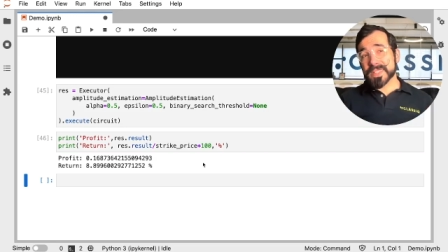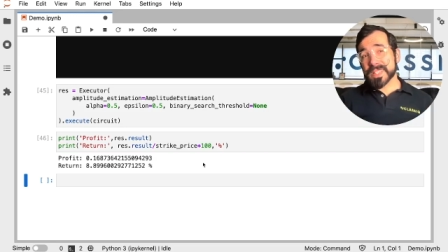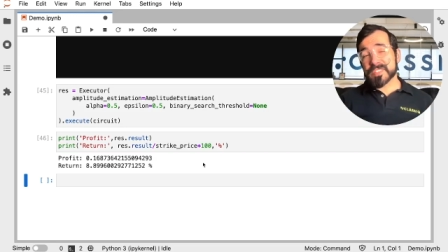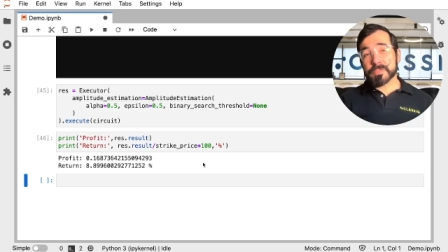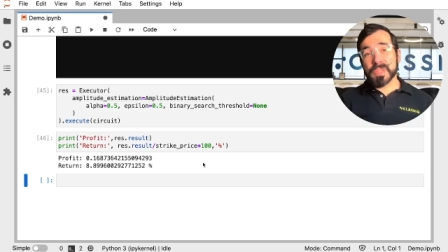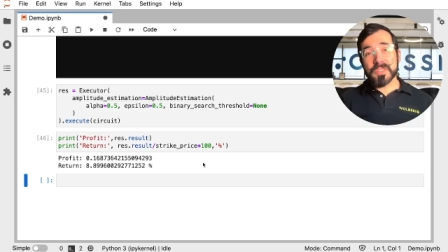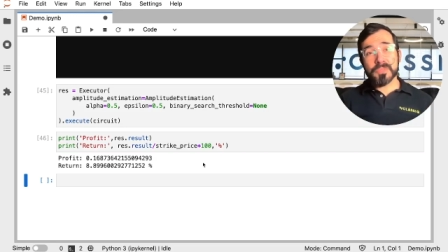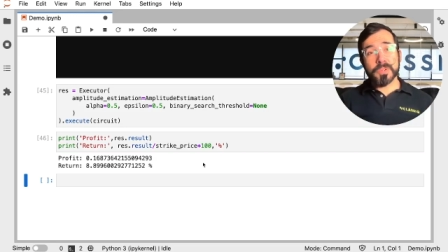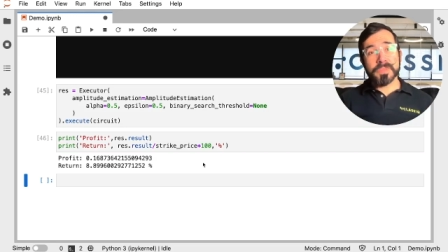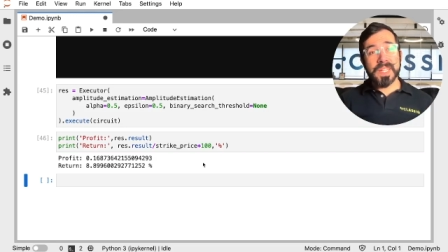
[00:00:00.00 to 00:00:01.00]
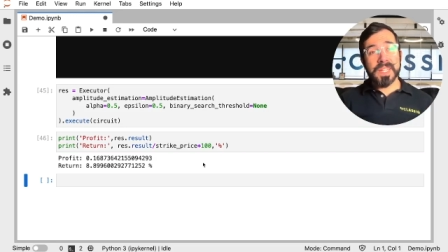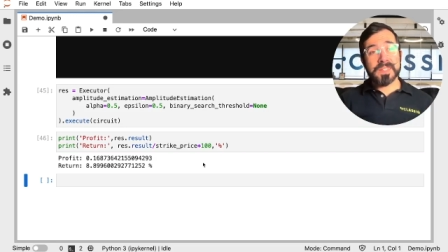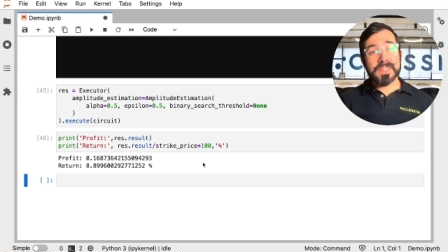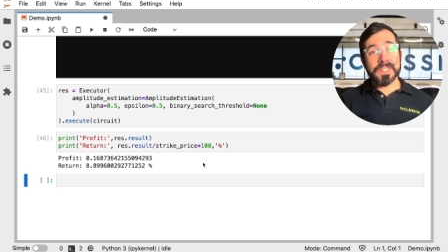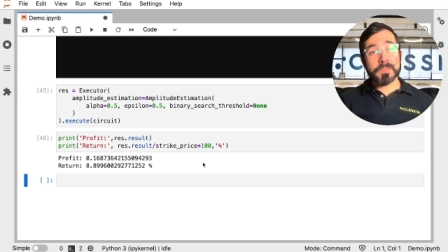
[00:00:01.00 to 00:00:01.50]
the Classiq platform
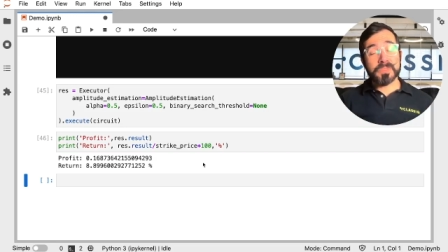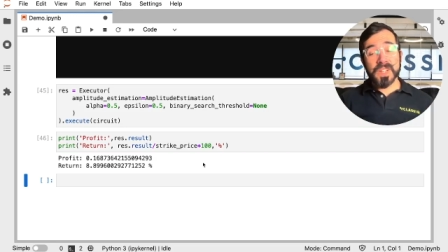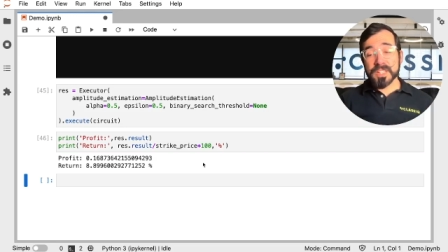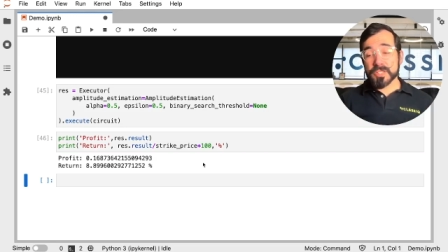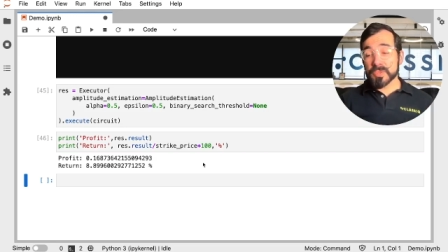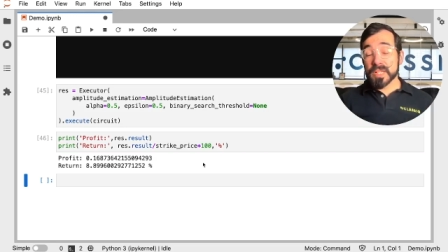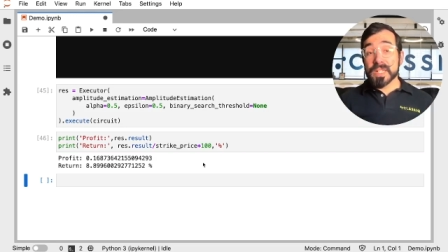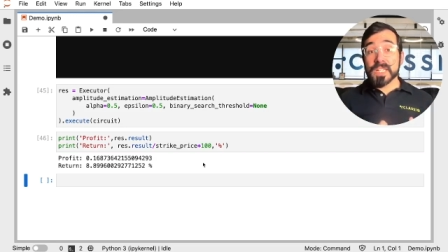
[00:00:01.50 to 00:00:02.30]
can uh, provide you.